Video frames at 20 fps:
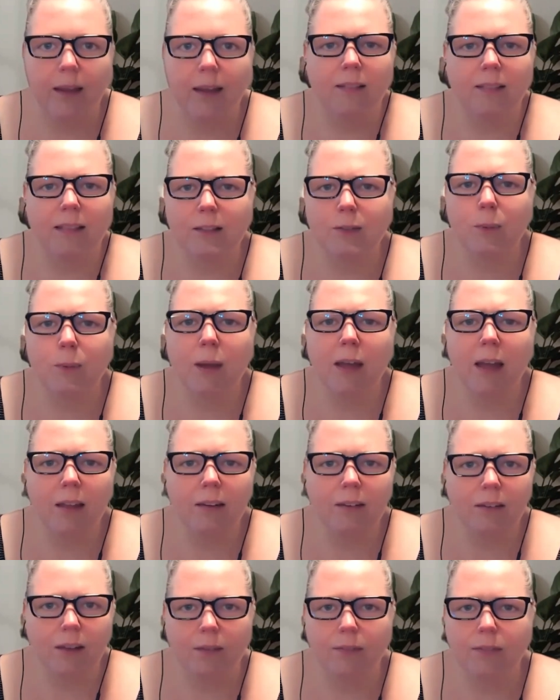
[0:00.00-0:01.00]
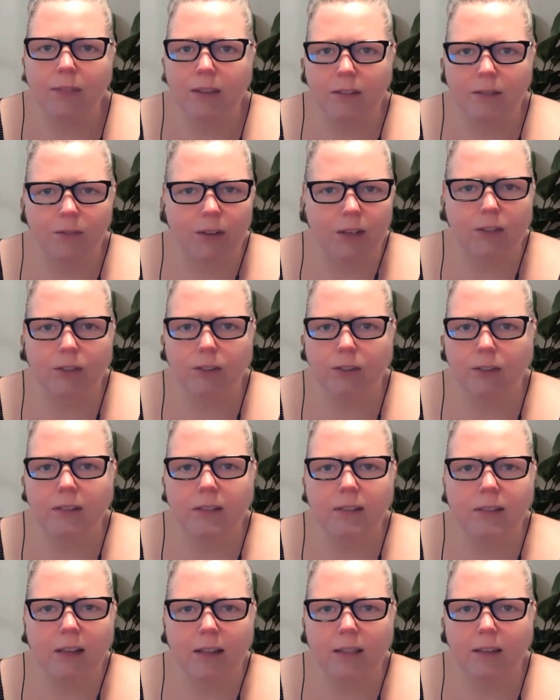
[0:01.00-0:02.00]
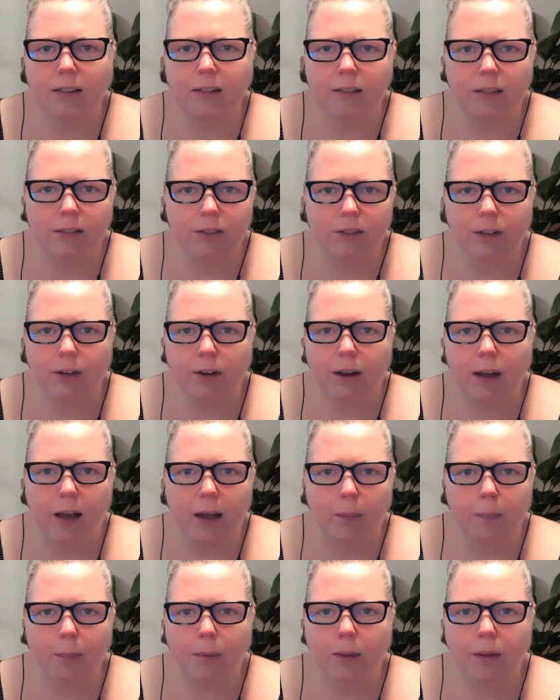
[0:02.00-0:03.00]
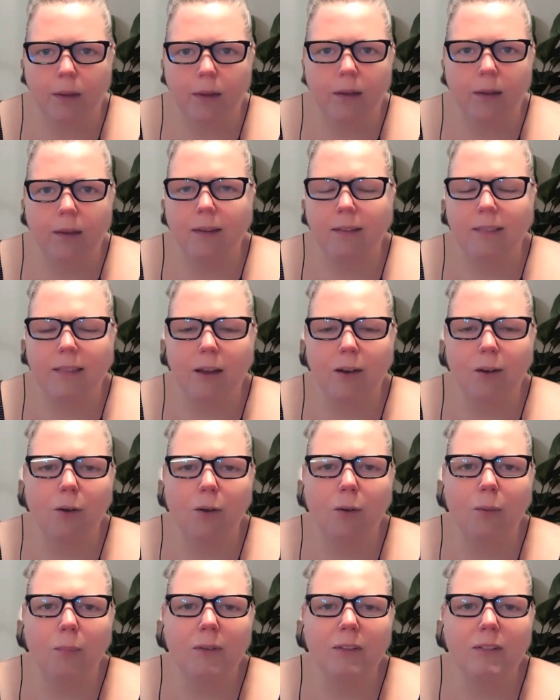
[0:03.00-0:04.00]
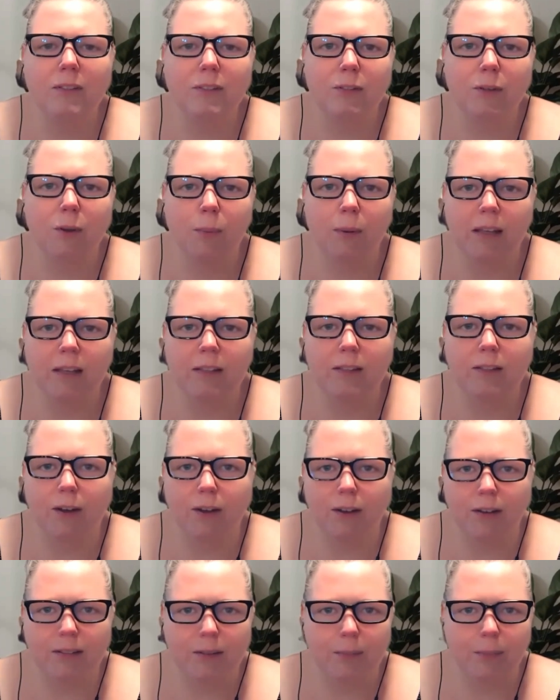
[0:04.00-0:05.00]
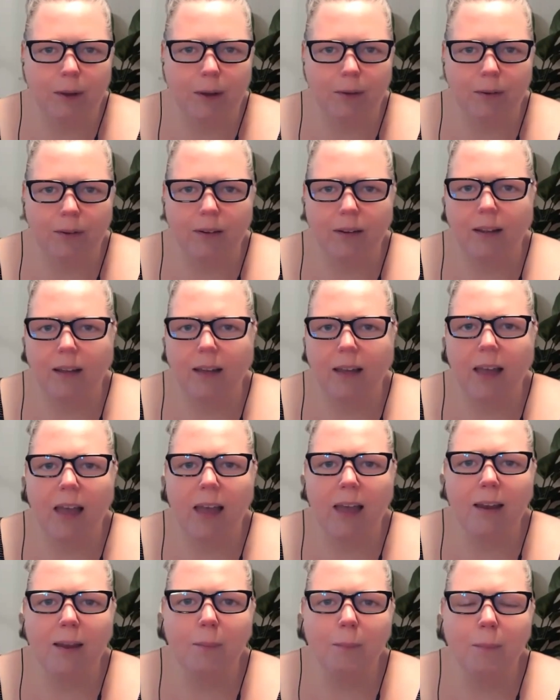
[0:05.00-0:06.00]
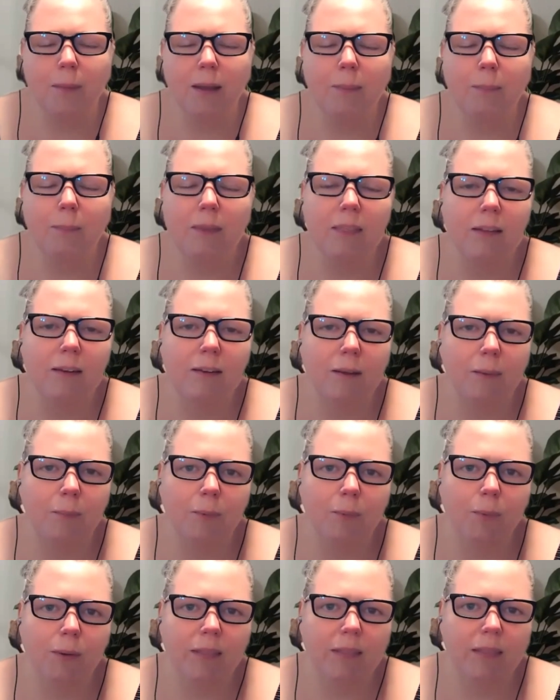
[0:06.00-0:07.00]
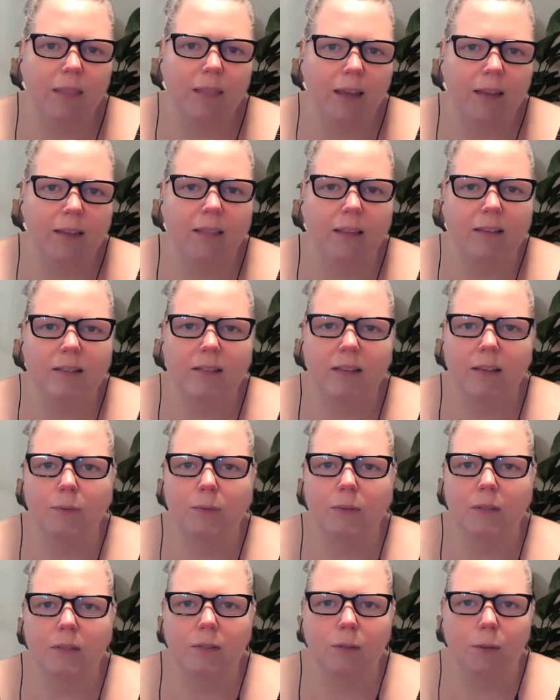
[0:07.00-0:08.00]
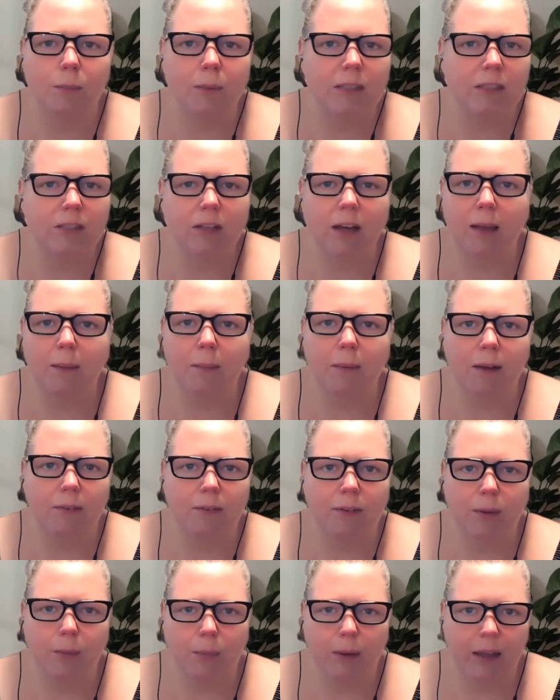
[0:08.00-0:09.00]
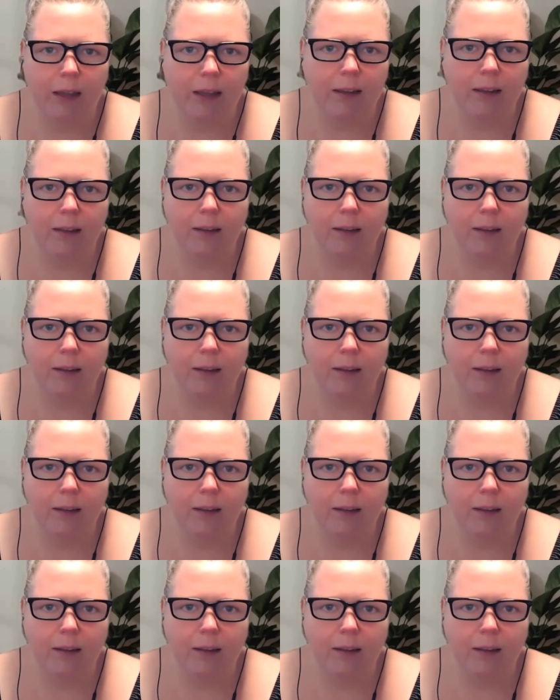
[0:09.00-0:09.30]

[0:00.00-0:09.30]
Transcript: That's why I love this feature inside the CinchShare app that almost nobody talks about. And it might be the number one thing that saves you so much time every week.